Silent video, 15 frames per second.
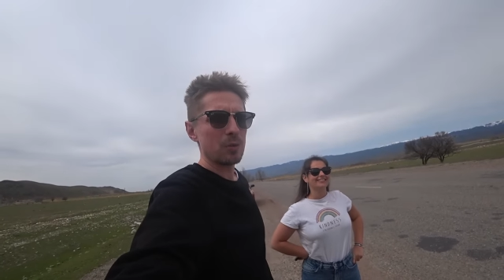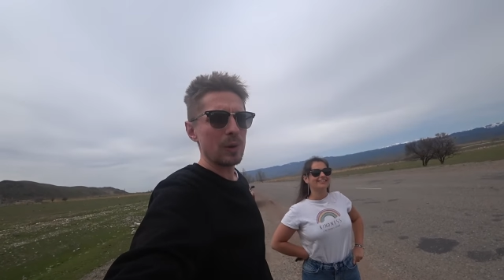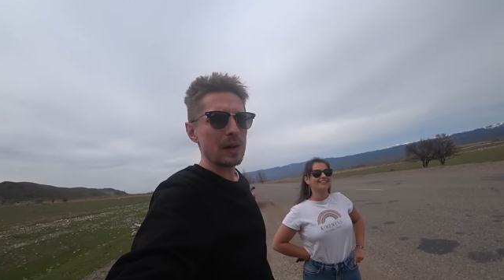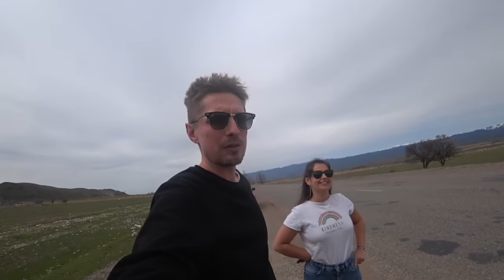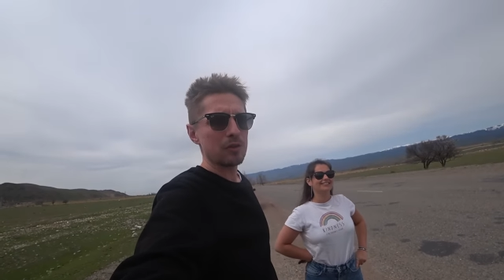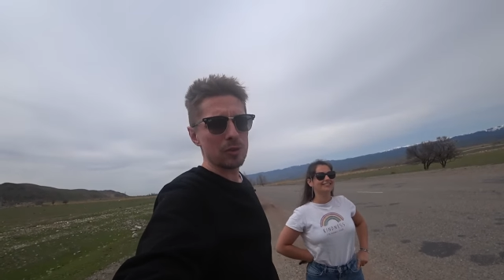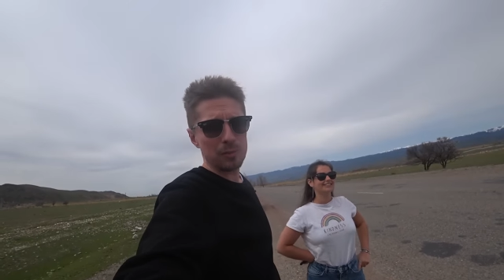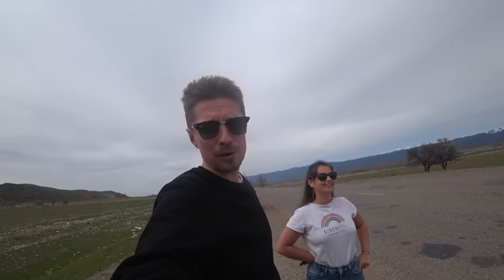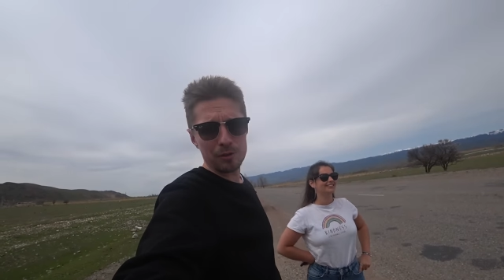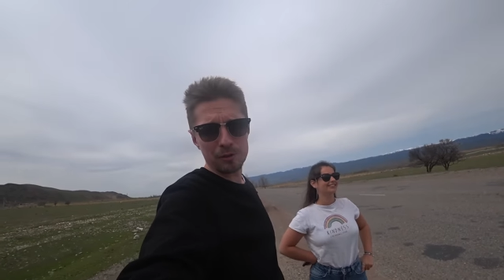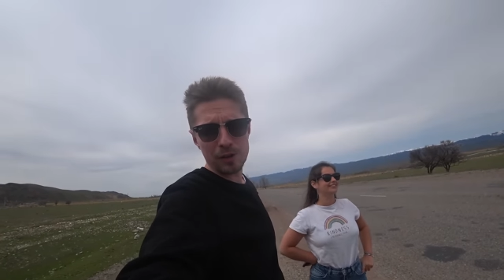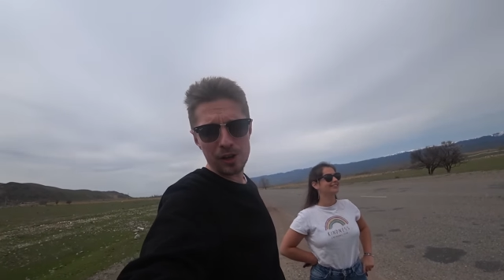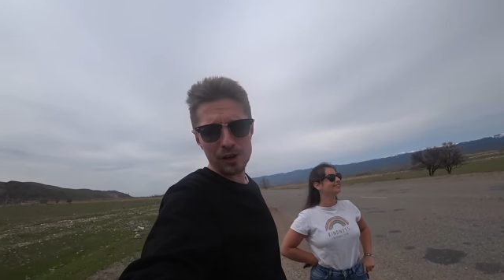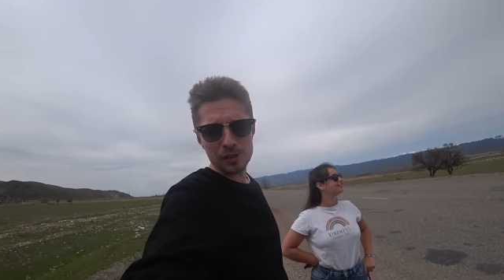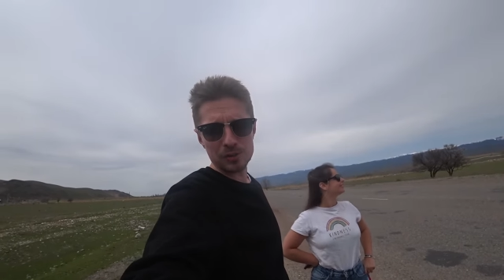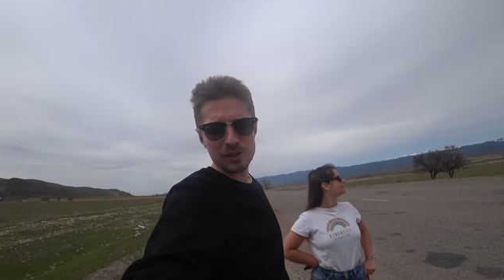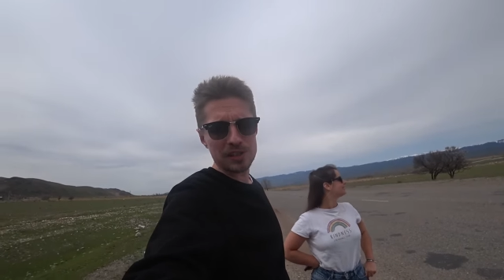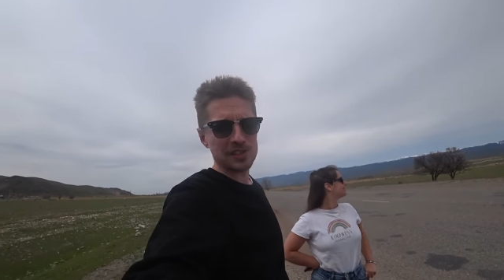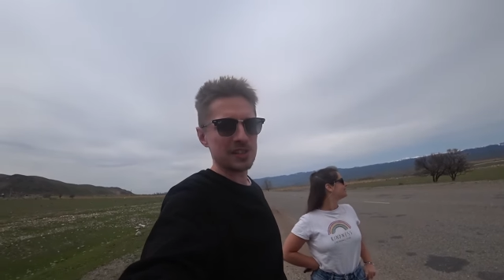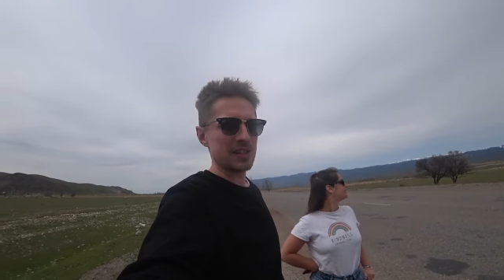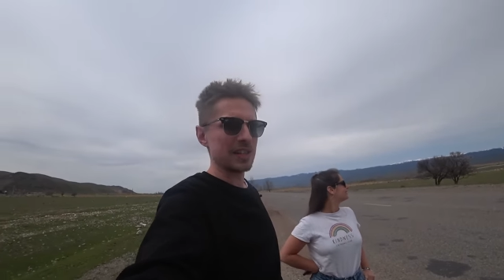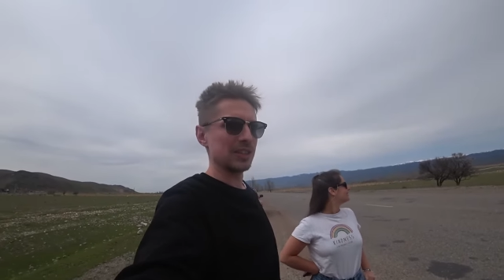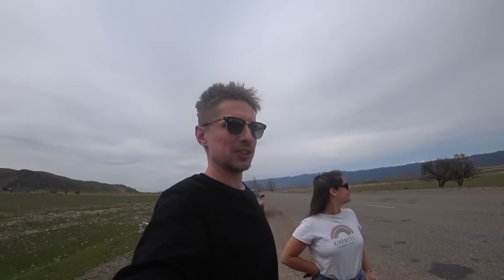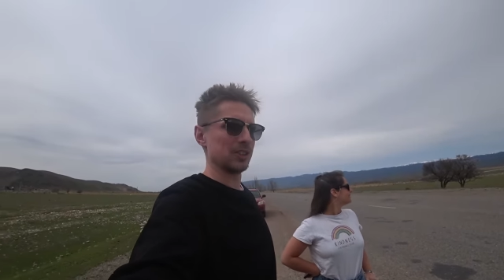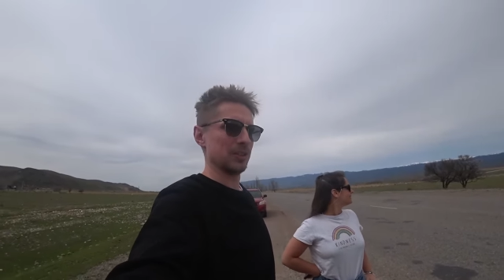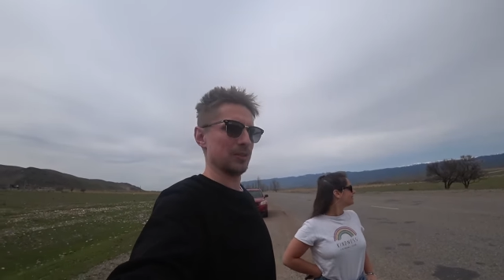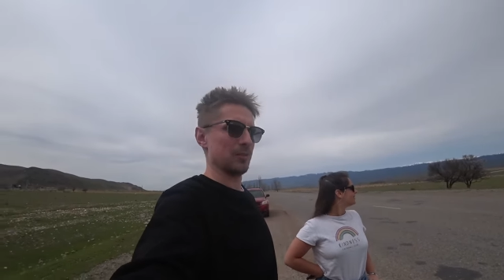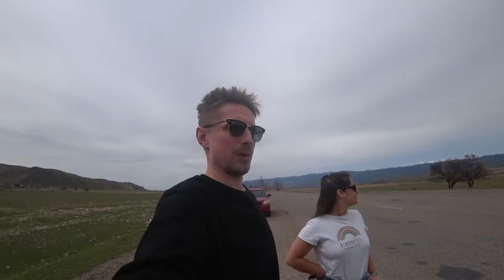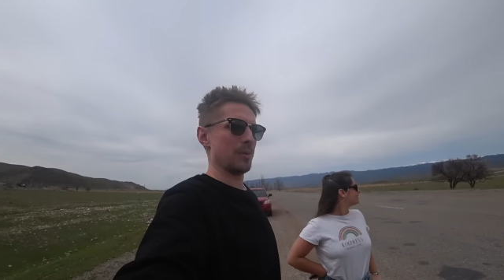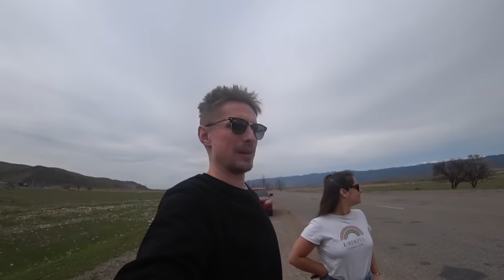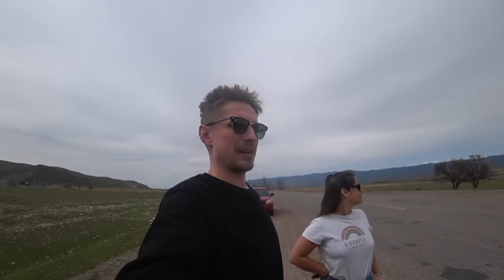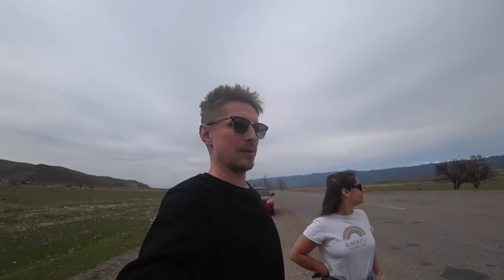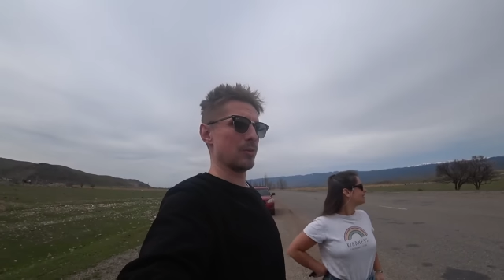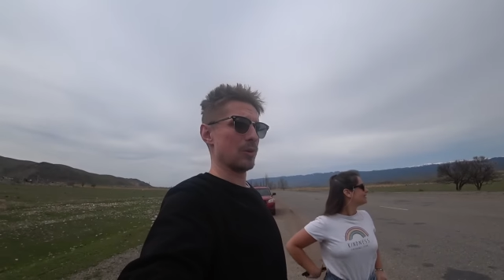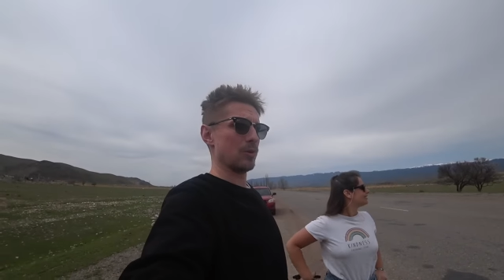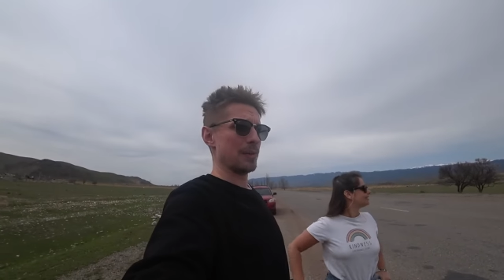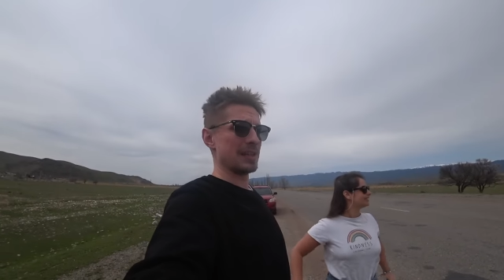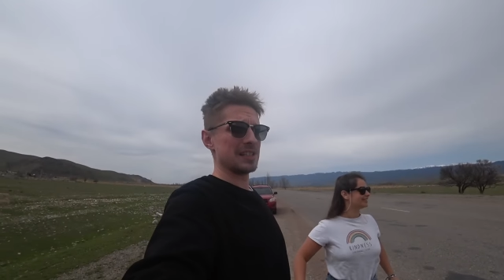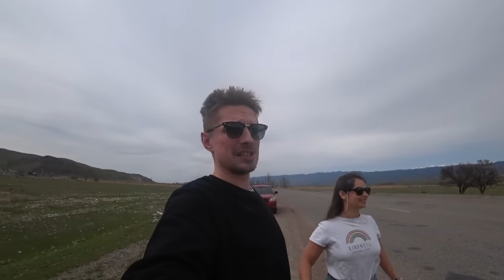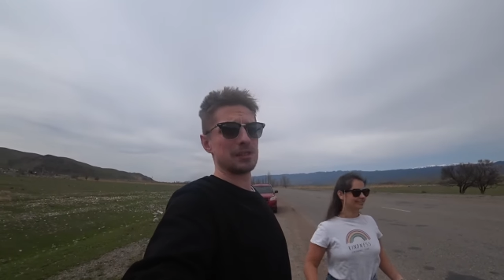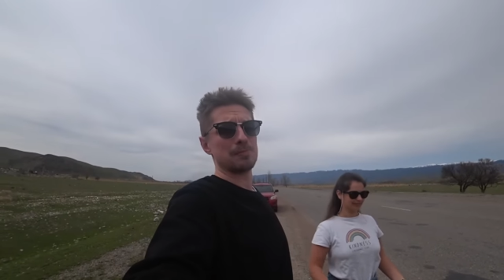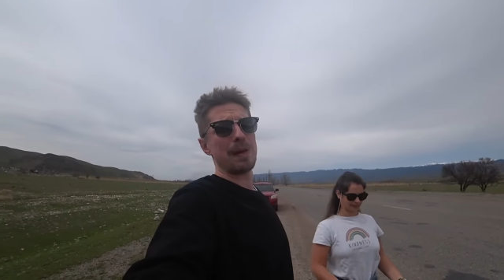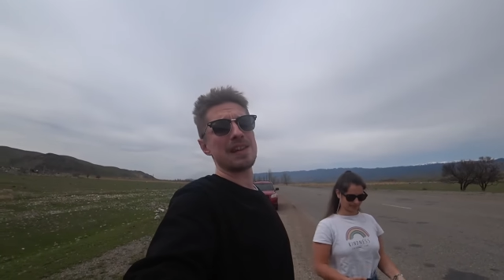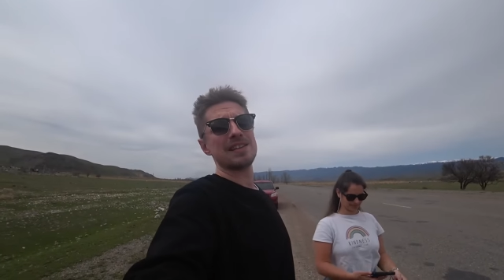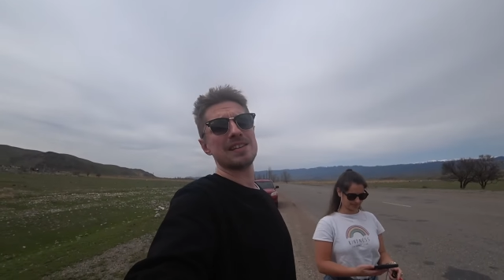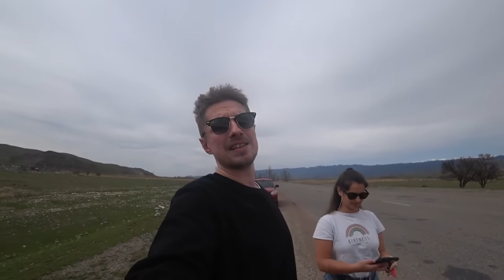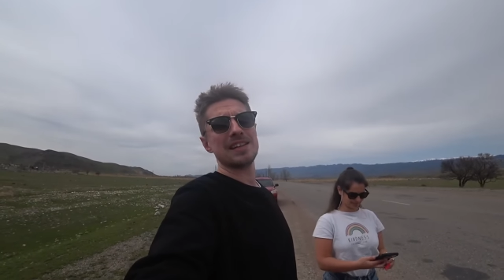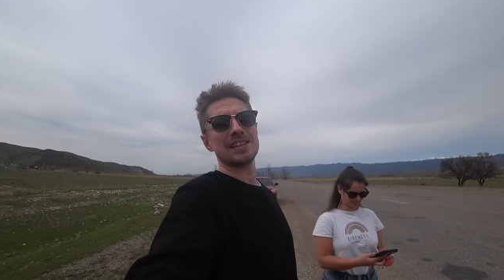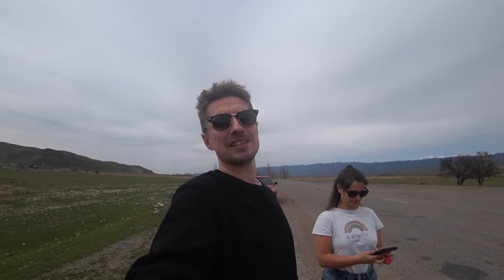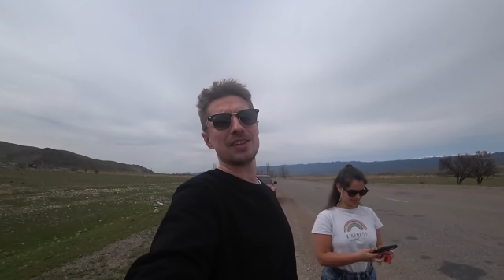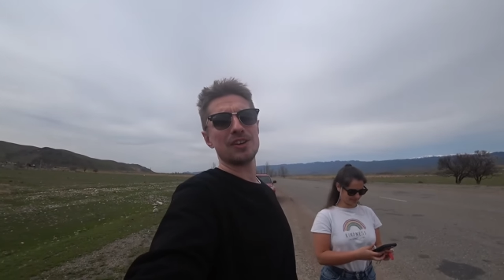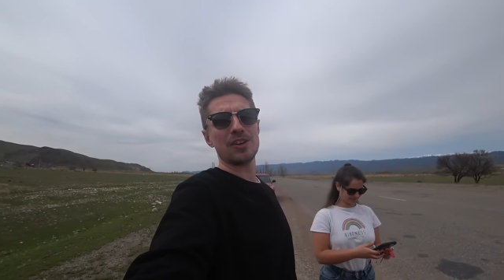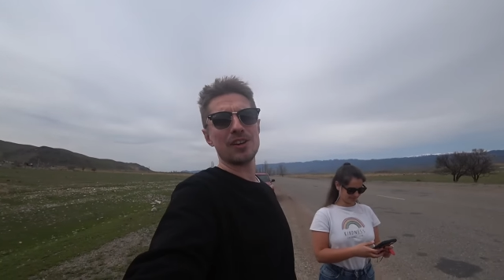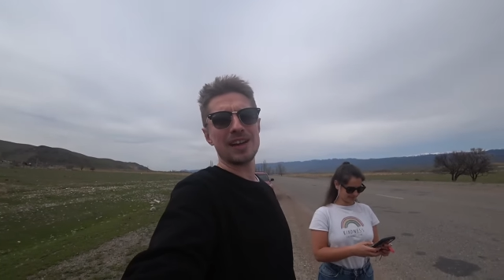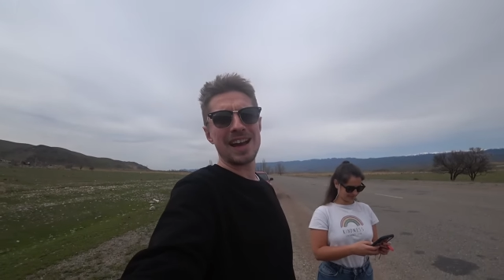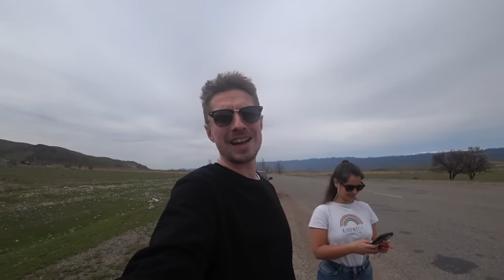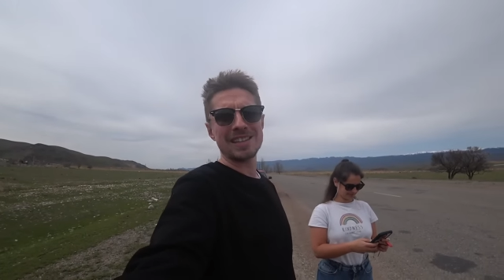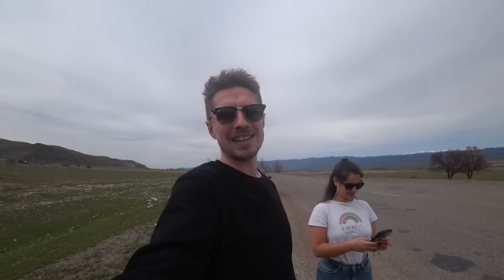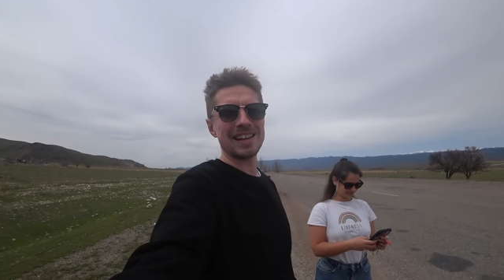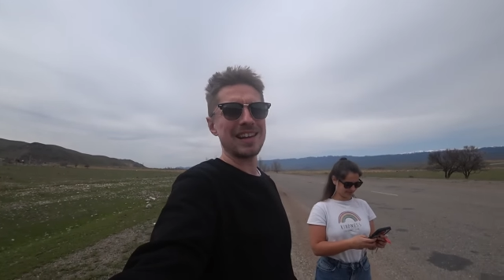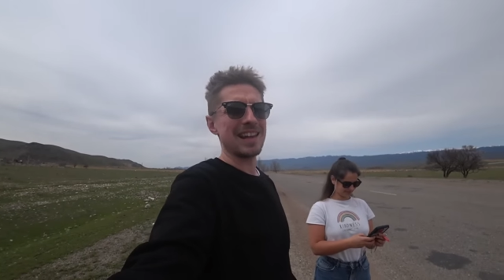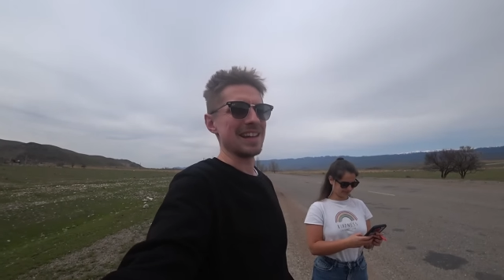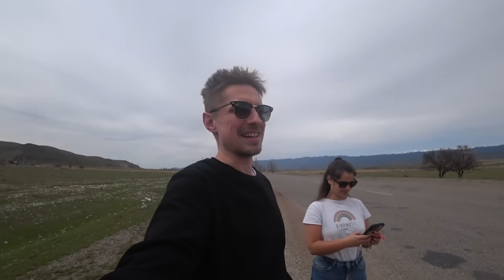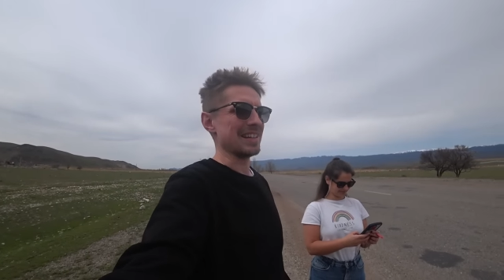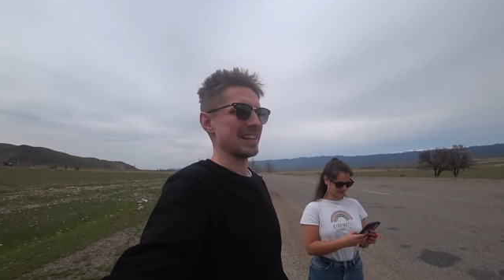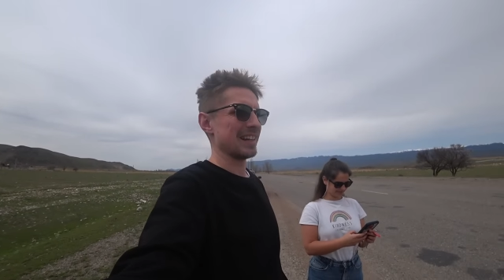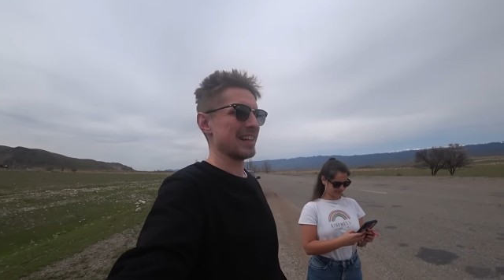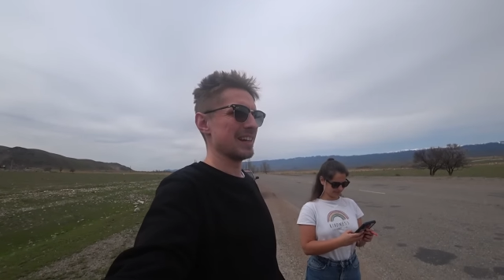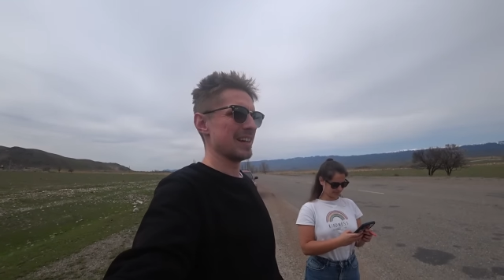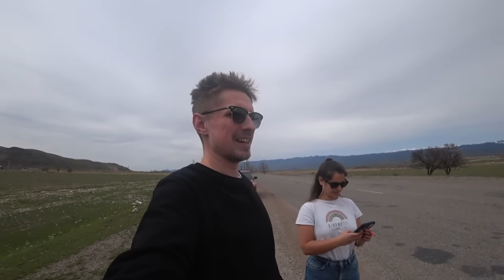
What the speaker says: away from our final destination where we will be spending the night at the lake.